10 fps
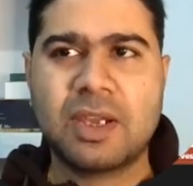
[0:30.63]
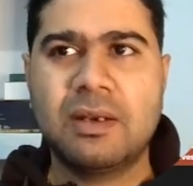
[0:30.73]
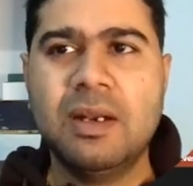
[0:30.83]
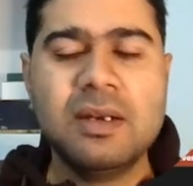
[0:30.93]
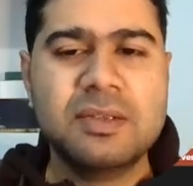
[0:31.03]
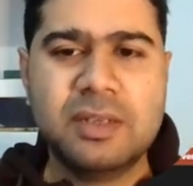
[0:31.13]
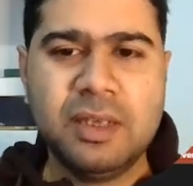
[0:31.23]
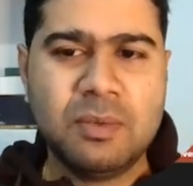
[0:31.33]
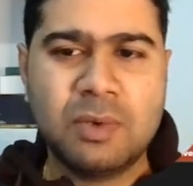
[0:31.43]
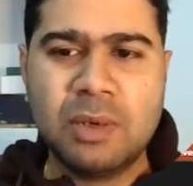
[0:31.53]
Let's
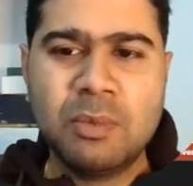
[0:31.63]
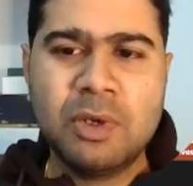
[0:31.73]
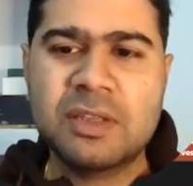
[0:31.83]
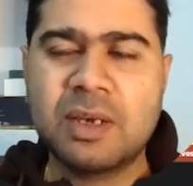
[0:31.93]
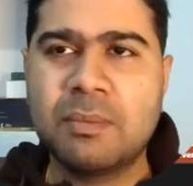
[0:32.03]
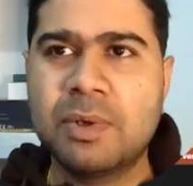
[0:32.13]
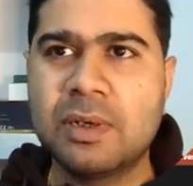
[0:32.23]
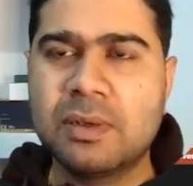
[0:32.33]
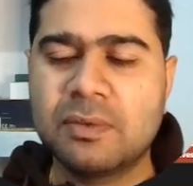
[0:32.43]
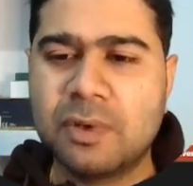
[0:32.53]
take one more
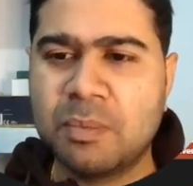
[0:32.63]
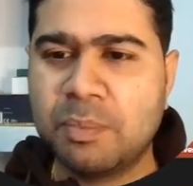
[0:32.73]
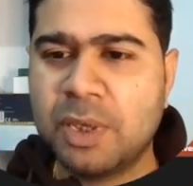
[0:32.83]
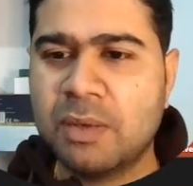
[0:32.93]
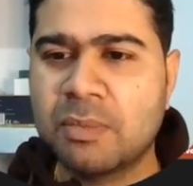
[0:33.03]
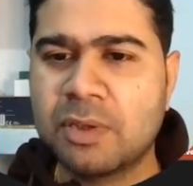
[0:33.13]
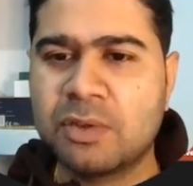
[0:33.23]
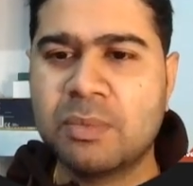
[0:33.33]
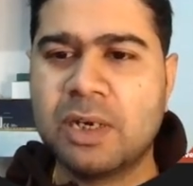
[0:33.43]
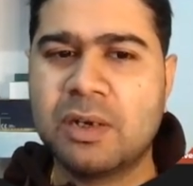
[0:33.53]
example from PM
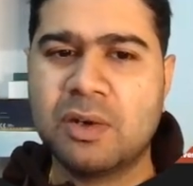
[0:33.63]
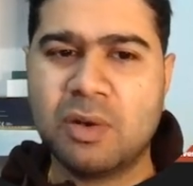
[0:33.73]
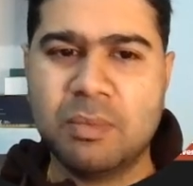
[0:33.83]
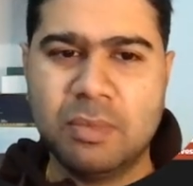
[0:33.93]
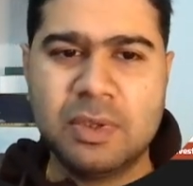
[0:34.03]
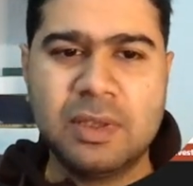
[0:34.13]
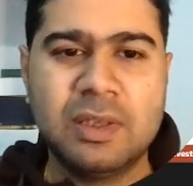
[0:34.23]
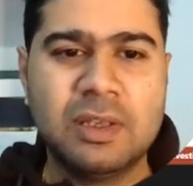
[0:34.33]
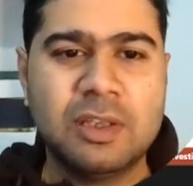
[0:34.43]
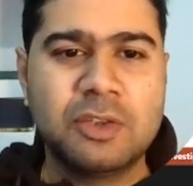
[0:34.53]
Resume at Adobe.
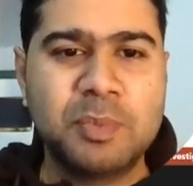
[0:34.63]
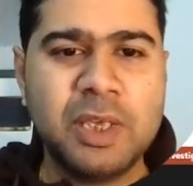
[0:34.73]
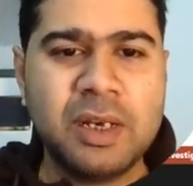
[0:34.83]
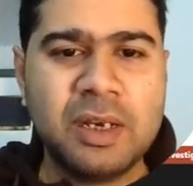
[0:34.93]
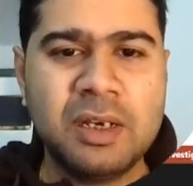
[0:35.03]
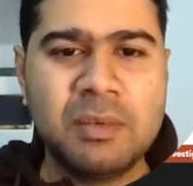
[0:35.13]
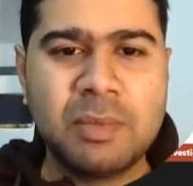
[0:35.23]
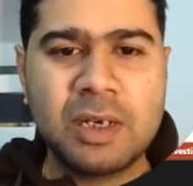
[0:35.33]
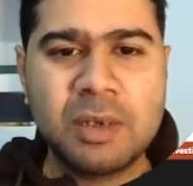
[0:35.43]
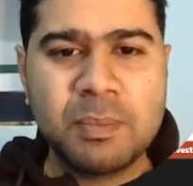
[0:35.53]
Spearheaded
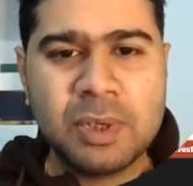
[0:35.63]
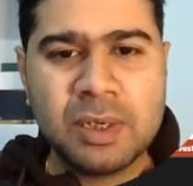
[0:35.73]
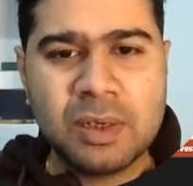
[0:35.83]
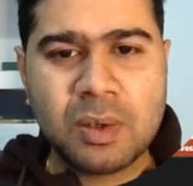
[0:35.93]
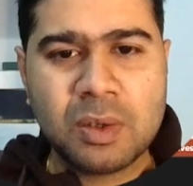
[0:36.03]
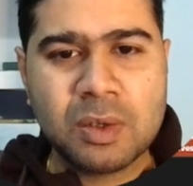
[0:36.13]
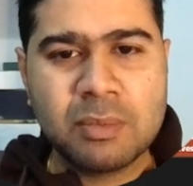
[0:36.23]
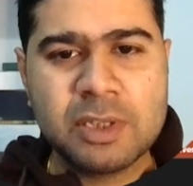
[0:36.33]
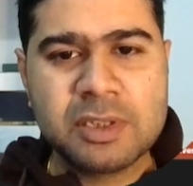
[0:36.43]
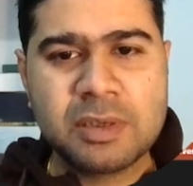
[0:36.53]
multiple
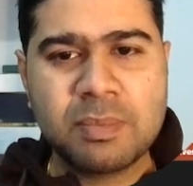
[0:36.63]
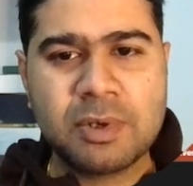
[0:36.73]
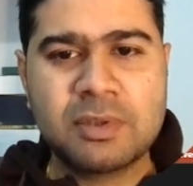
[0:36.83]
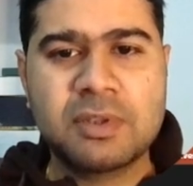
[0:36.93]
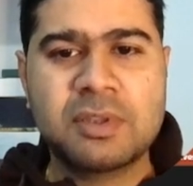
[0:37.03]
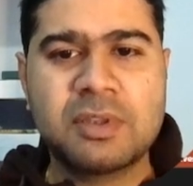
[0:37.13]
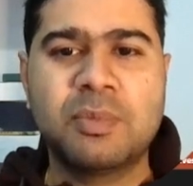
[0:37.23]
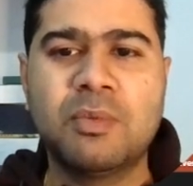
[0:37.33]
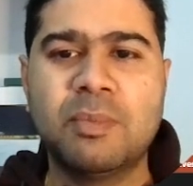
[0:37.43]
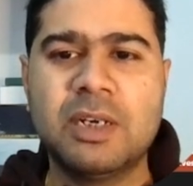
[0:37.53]
automation process
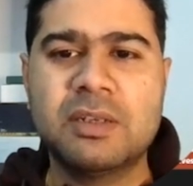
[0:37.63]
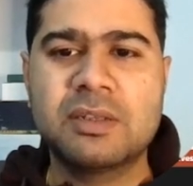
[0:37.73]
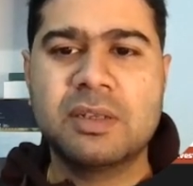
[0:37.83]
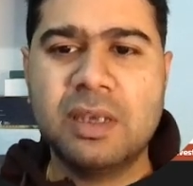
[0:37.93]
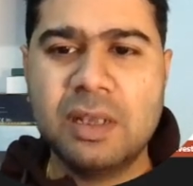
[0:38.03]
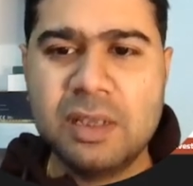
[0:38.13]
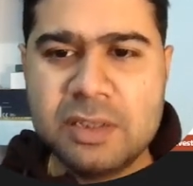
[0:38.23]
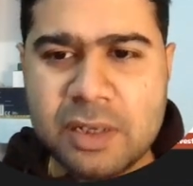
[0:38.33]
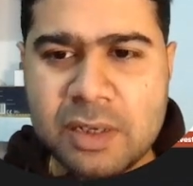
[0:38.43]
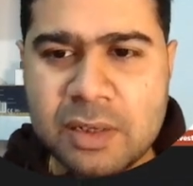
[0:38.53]
improvements
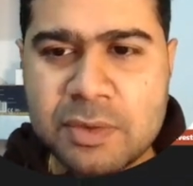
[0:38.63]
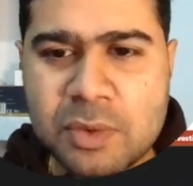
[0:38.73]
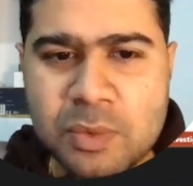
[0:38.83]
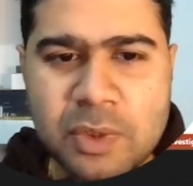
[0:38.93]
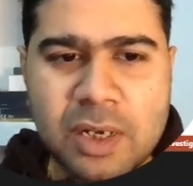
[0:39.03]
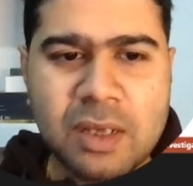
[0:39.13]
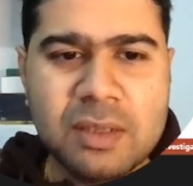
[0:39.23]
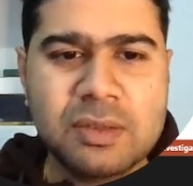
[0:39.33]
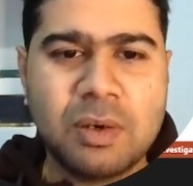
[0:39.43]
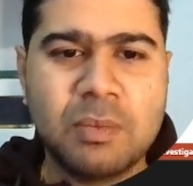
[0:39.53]
initiatives to
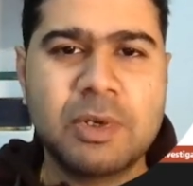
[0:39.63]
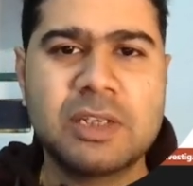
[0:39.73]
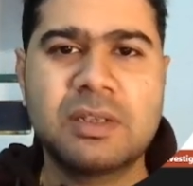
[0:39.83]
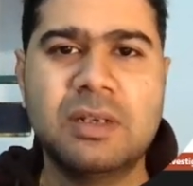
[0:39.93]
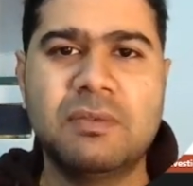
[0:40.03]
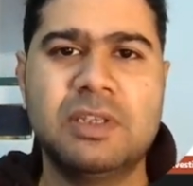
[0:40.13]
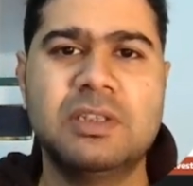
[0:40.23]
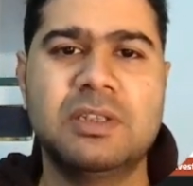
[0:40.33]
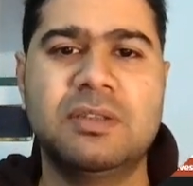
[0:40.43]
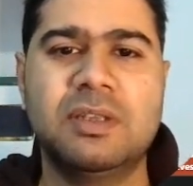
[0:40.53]
enhance operational
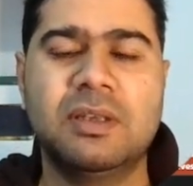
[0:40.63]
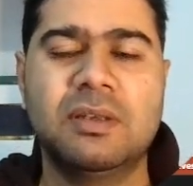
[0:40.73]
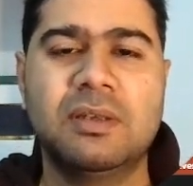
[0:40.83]
efficiency.